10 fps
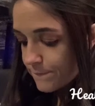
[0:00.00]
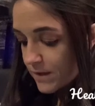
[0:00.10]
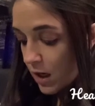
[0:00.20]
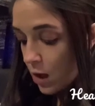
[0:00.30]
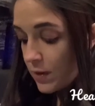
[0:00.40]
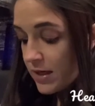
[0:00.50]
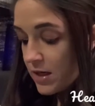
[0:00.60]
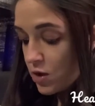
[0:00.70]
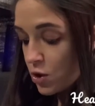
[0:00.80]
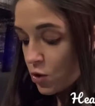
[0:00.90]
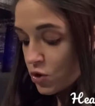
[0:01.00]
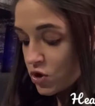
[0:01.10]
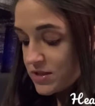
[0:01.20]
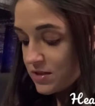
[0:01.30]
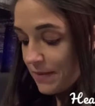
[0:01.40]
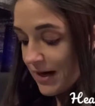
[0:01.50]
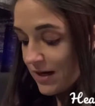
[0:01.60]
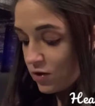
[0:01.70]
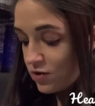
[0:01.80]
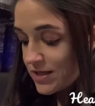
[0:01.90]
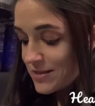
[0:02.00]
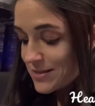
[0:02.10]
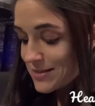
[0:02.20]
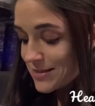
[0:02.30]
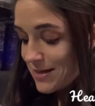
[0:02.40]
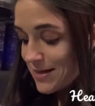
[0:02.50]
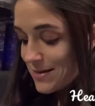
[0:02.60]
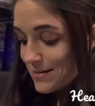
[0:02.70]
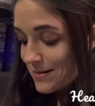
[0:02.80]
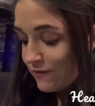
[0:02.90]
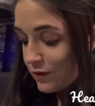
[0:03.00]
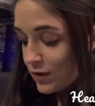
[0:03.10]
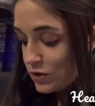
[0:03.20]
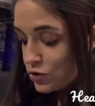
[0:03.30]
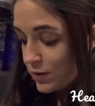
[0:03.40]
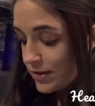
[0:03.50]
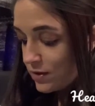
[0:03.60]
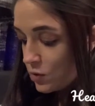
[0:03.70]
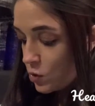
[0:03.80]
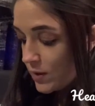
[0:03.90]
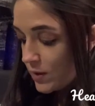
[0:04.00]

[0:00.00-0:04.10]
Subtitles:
Oh, it nourishes the pancreas, liver, and adrenal, and